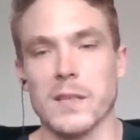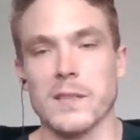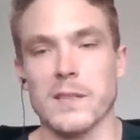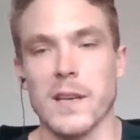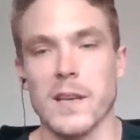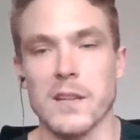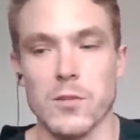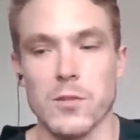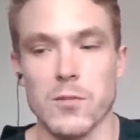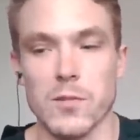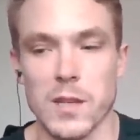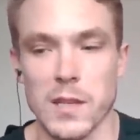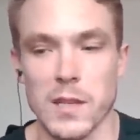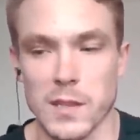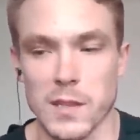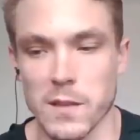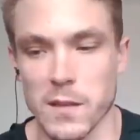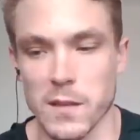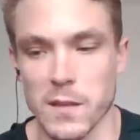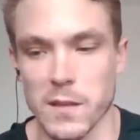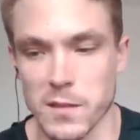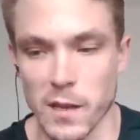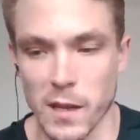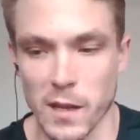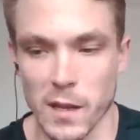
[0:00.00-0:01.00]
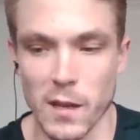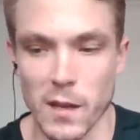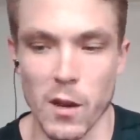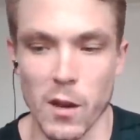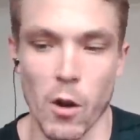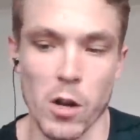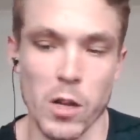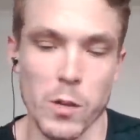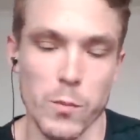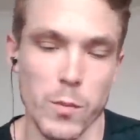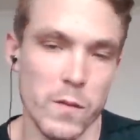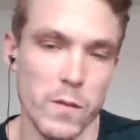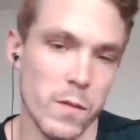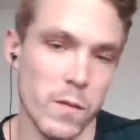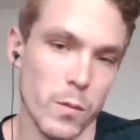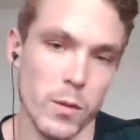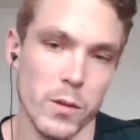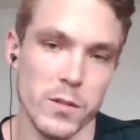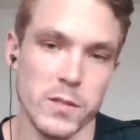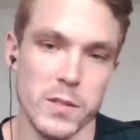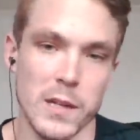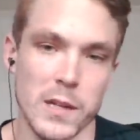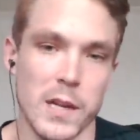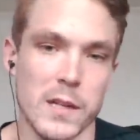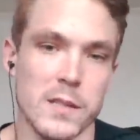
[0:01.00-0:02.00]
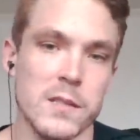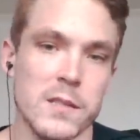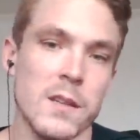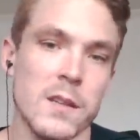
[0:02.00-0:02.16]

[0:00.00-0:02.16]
do think that there's like an argument for both sides.